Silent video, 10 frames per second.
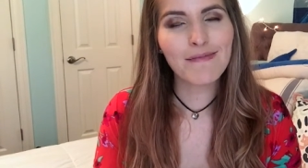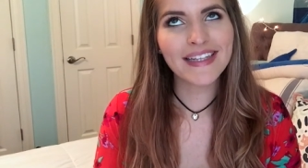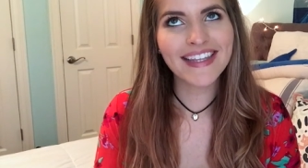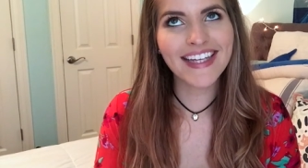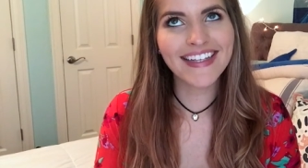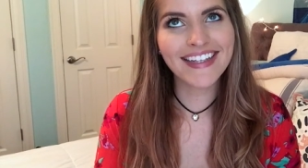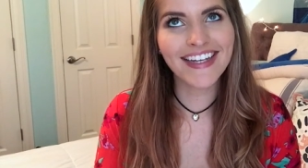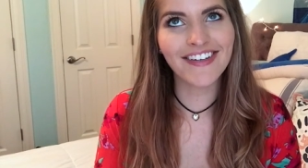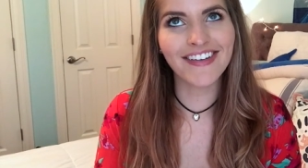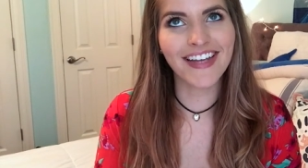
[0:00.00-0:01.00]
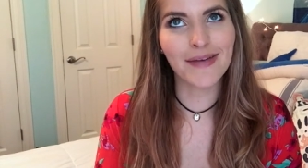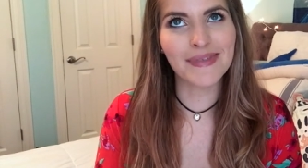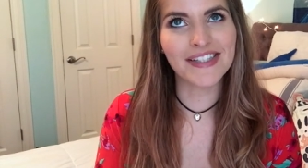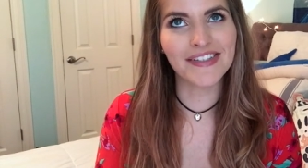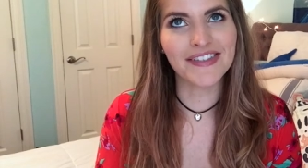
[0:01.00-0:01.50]
But then later in the
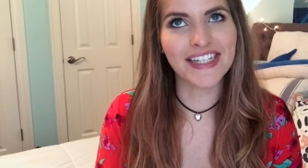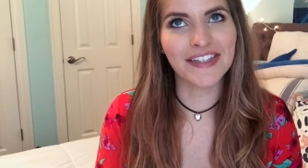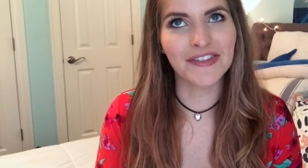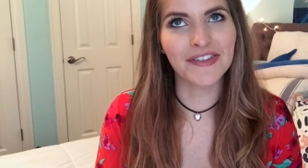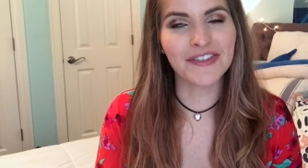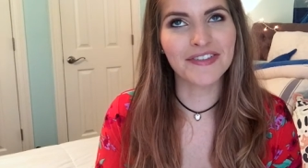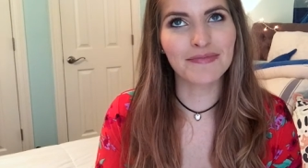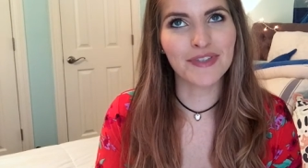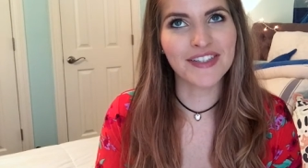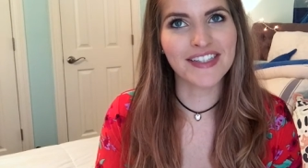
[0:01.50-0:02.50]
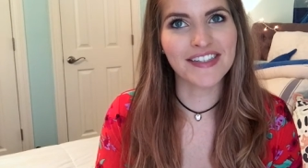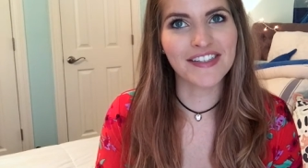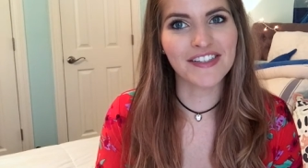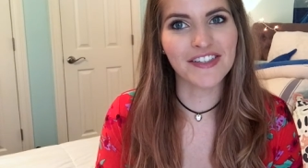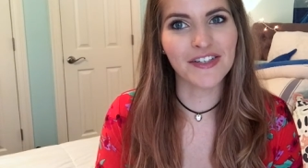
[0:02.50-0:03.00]
episode, Daniel proceeds
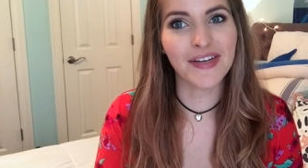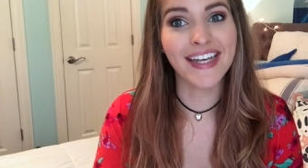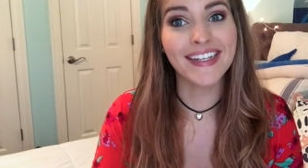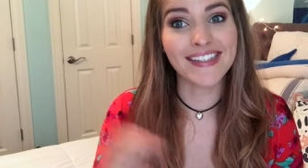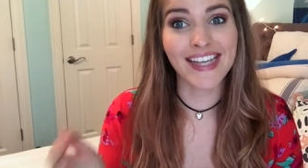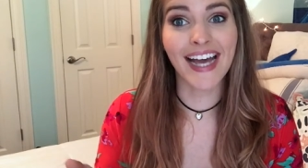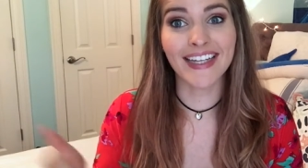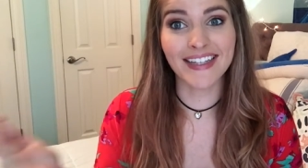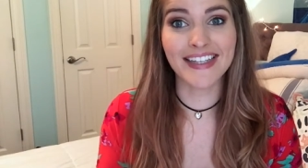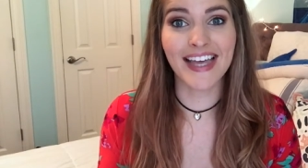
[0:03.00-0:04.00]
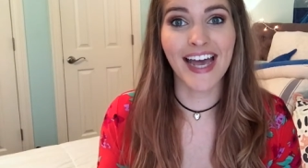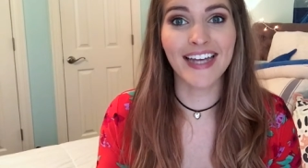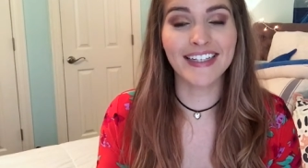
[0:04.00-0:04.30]
to do exactly that,